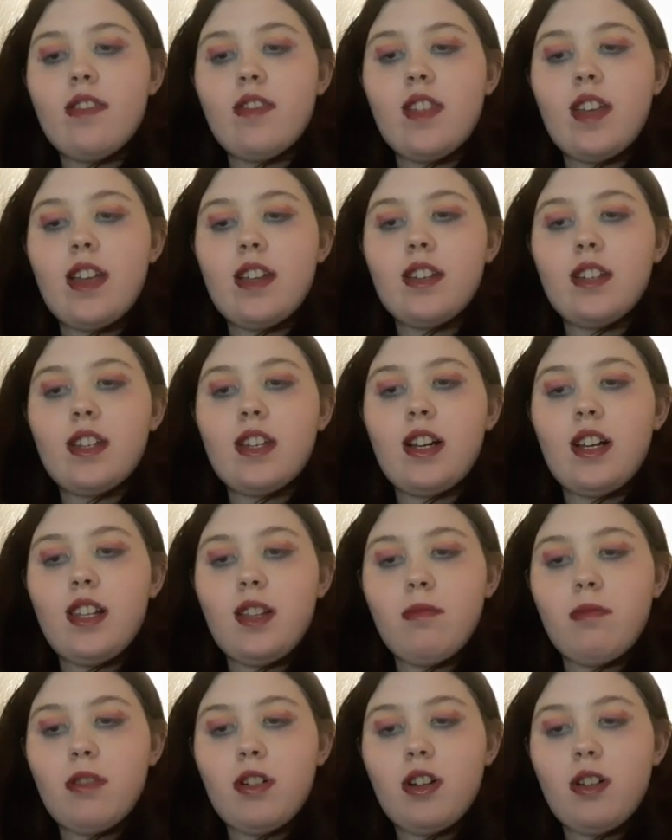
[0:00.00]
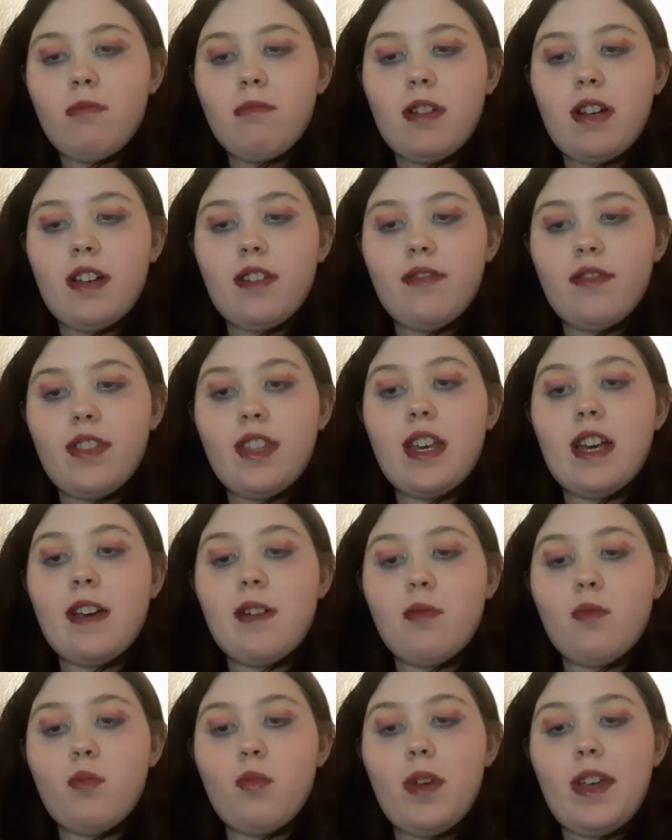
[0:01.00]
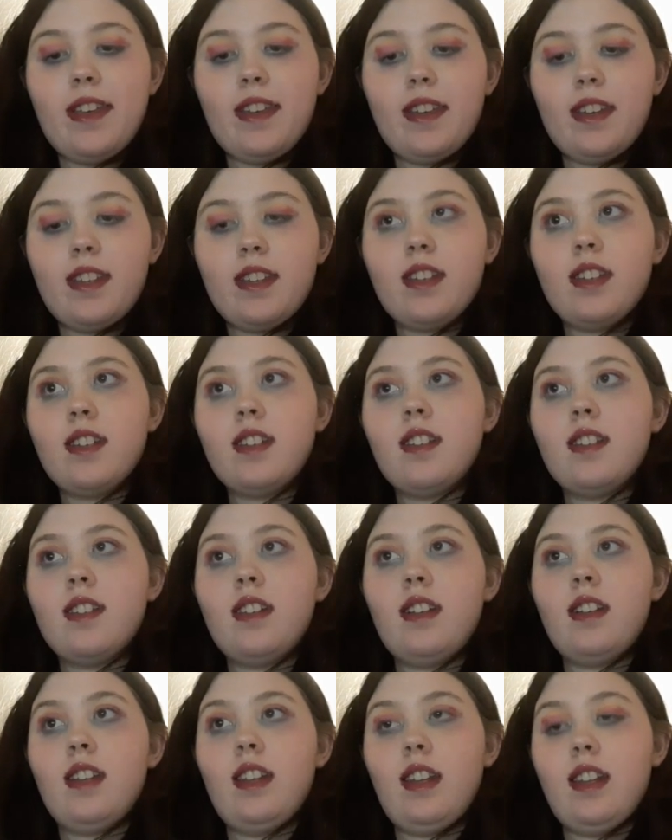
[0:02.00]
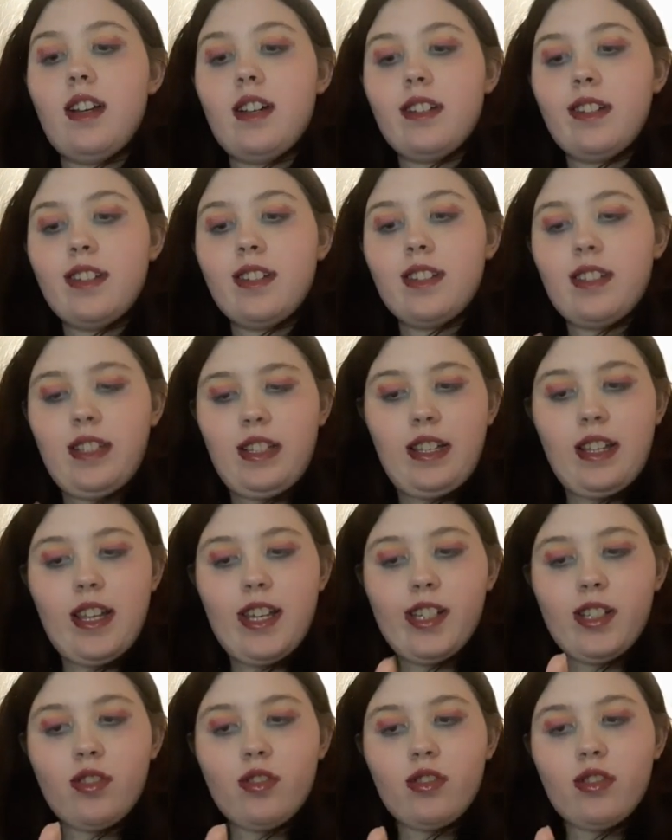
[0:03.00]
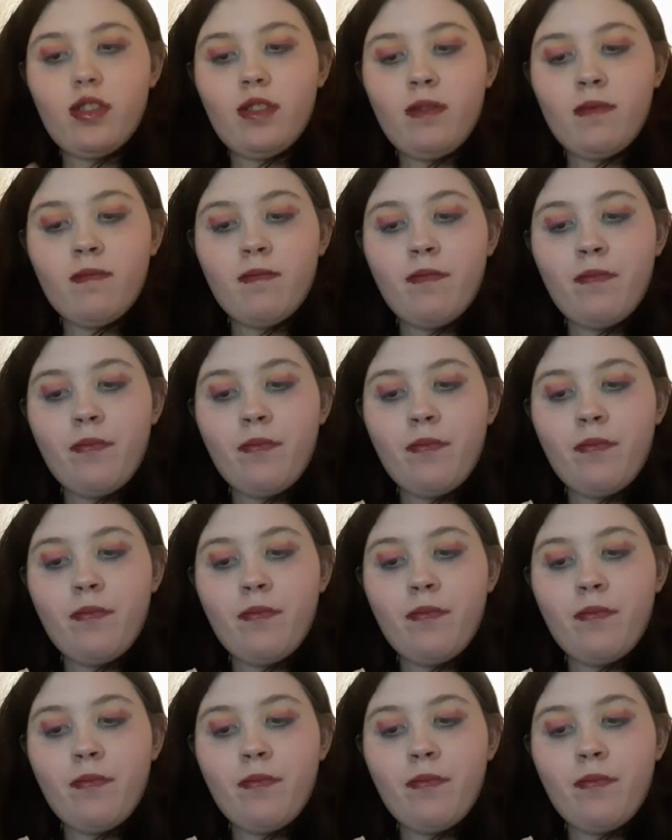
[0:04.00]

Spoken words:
Then Colourpop have their Wink Luxe collection,